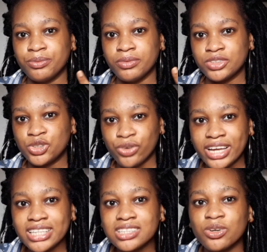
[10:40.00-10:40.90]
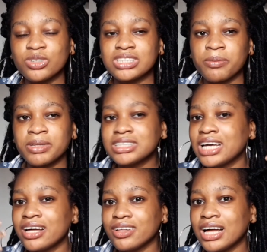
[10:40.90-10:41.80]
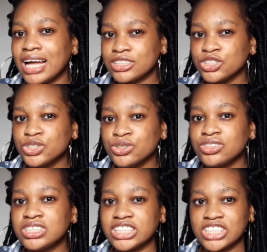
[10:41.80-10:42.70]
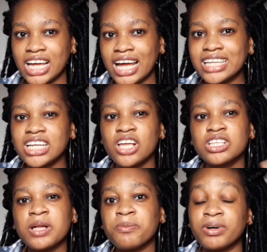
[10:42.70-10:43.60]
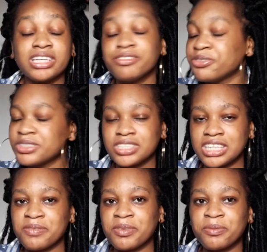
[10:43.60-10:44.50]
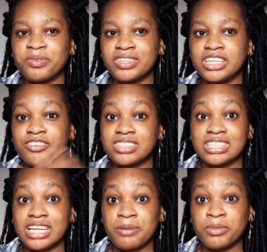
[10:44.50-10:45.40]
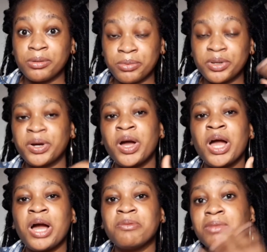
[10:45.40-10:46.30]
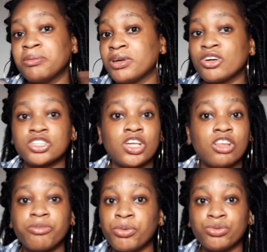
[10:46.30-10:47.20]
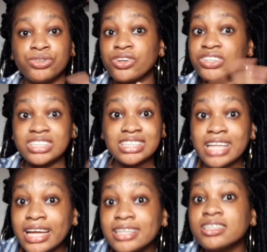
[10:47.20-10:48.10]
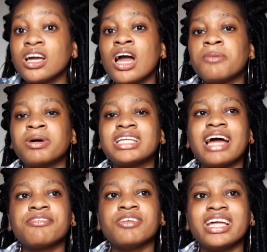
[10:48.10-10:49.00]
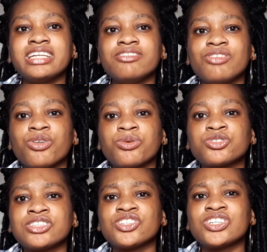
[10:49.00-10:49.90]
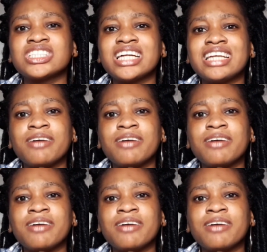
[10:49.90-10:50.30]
trait or serpentine attitude that she had. But they refused to give us the name in the book. Maybe because a lot of people will not understand. But I feel like the author trying to tell us that